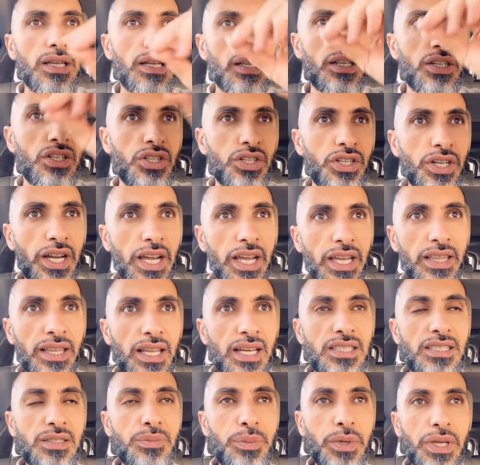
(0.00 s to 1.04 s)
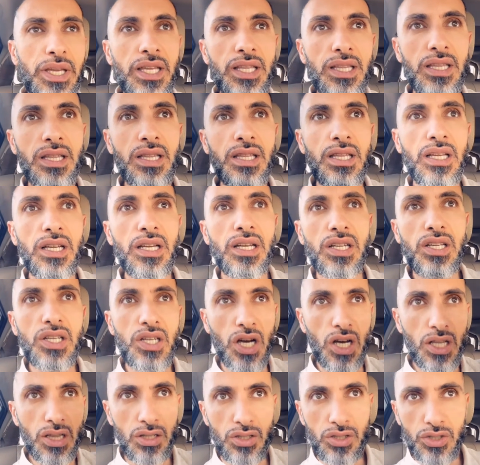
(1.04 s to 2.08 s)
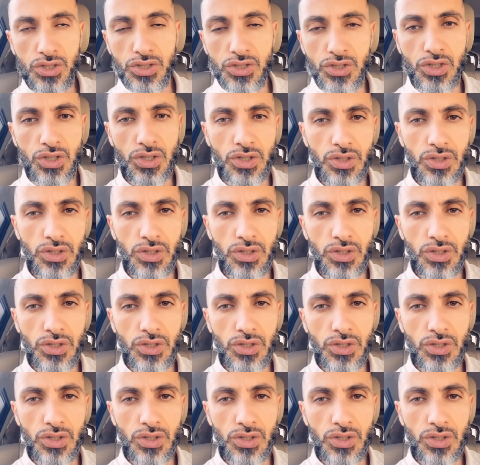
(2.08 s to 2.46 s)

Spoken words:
gray that's been colored